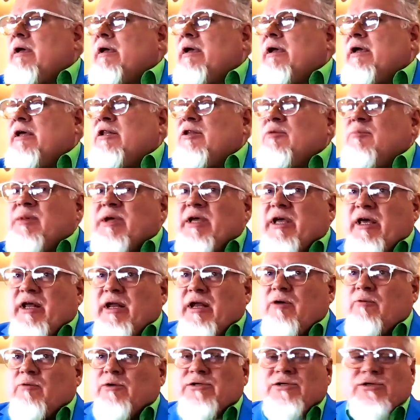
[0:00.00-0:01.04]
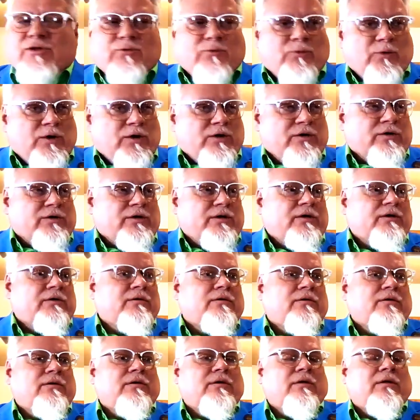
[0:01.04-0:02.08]
In the beginning was the Word,
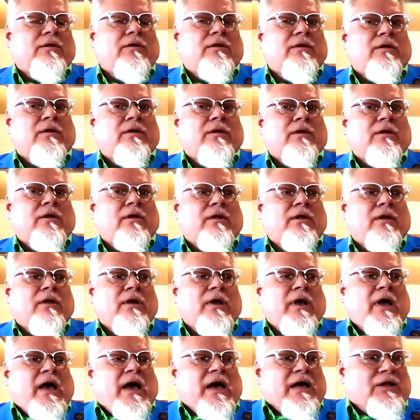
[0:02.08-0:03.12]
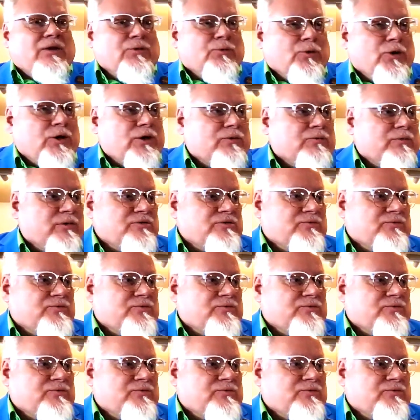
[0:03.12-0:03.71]
and the Word